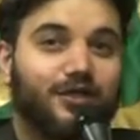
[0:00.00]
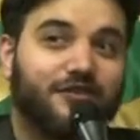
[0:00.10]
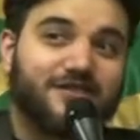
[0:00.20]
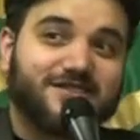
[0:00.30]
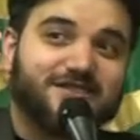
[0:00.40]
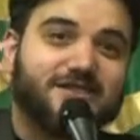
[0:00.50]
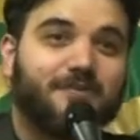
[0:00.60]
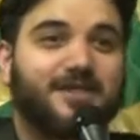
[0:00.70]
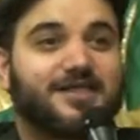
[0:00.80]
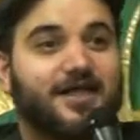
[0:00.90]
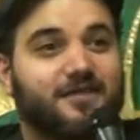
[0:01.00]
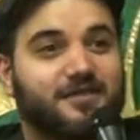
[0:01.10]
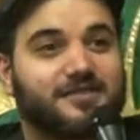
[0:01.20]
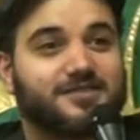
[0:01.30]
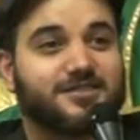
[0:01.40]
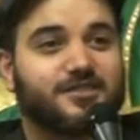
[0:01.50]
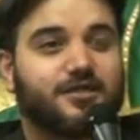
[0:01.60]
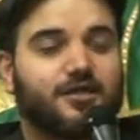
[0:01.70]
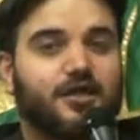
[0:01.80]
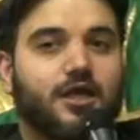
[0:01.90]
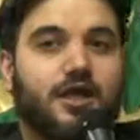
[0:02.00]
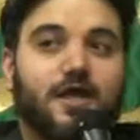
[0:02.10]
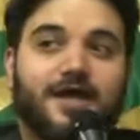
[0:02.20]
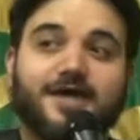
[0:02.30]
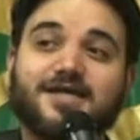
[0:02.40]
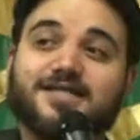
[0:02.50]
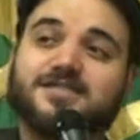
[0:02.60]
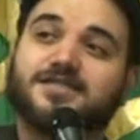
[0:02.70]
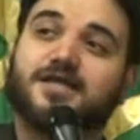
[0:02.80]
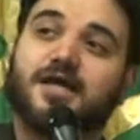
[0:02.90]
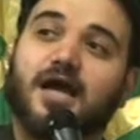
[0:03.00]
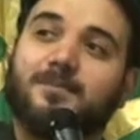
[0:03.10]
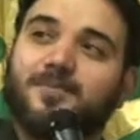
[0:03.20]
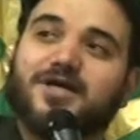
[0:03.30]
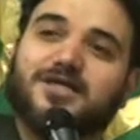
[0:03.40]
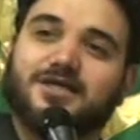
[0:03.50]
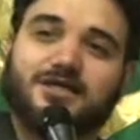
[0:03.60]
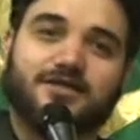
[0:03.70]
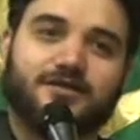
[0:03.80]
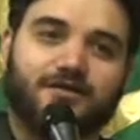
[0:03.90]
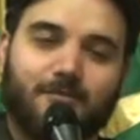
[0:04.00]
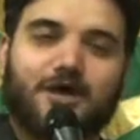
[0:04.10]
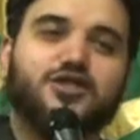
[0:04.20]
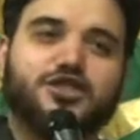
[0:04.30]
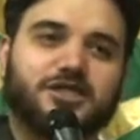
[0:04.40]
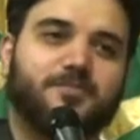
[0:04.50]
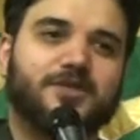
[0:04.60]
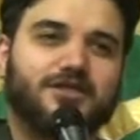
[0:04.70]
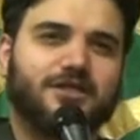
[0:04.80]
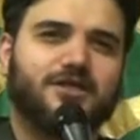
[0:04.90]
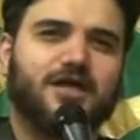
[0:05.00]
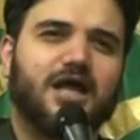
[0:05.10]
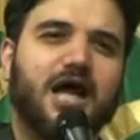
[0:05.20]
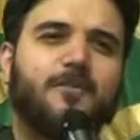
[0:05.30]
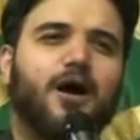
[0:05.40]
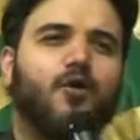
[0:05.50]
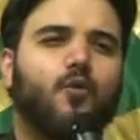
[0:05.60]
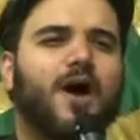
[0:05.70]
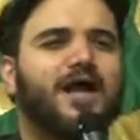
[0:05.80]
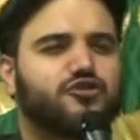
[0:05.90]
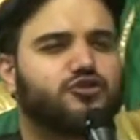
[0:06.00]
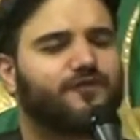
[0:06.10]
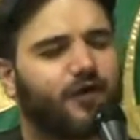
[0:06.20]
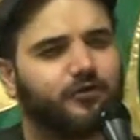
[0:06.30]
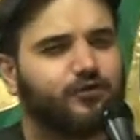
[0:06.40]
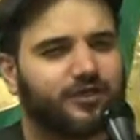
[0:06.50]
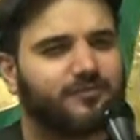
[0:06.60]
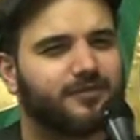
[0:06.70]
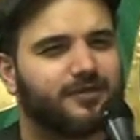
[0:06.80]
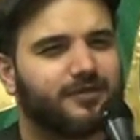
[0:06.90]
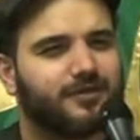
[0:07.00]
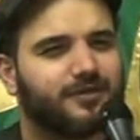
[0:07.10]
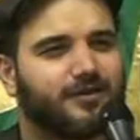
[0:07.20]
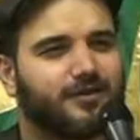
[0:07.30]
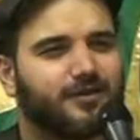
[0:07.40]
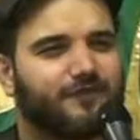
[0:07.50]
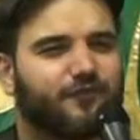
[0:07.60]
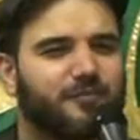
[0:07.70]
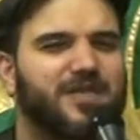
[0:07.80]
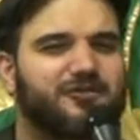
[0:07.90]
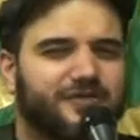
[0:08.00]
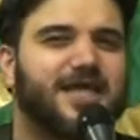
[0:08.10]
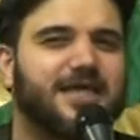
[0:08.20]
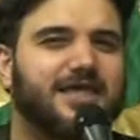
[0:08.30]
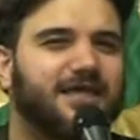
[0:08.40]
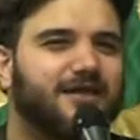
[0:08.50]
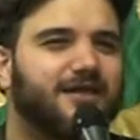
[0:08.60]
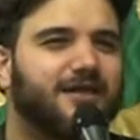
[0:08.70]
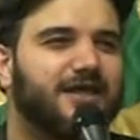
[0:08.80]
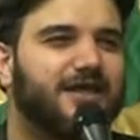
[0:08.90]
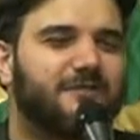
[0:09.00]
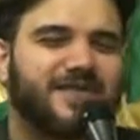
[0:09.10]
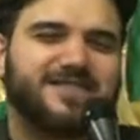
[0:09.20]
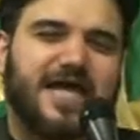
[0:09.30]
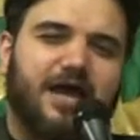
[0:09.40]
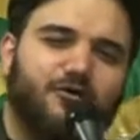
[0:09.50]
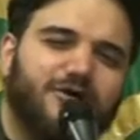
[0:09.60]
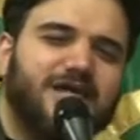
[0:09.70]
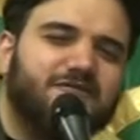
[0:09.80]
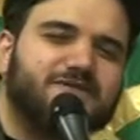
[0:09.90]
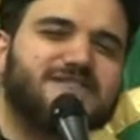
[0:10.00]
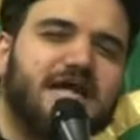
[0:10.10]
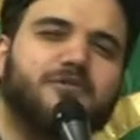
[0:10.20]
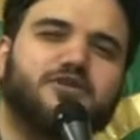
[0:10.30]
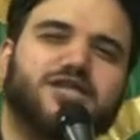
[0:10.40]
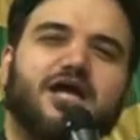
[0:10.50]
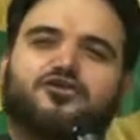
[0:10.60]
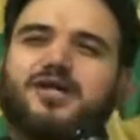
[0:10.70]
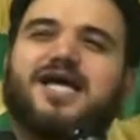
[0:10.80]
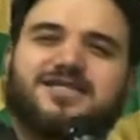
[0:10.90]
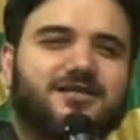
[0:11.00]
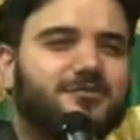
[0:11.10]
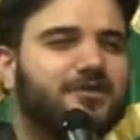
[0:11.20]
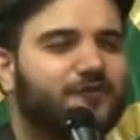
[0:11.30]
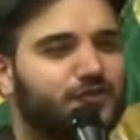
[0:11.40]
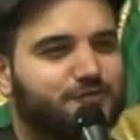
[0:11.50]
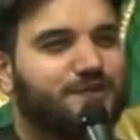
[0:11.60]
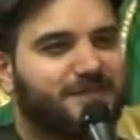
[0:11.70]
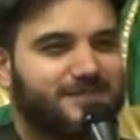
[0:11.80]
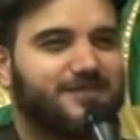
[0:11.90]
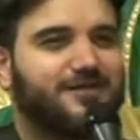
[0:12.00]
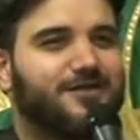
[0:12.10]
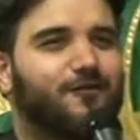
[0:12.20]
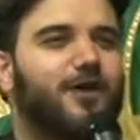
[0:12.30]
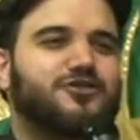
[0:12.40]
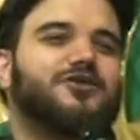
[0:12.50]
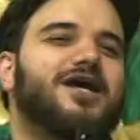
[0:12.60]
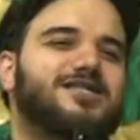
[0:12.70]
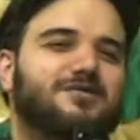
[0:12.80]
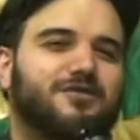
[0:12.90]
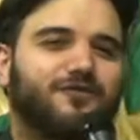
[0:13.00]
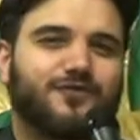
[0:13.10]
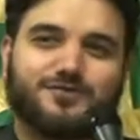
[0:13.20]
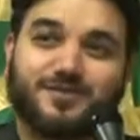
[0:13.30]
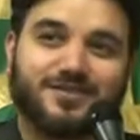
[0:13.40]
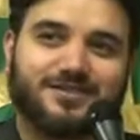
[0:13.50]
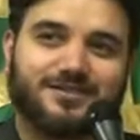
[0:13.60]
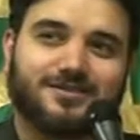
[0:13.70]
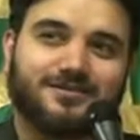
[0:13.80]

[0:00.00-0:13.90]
This is depending on this his opinion, the marja's opinion about why I should follow him, for me to take it, it means that I already have established that I should ask him in the first place. Why should I ask him in the first place?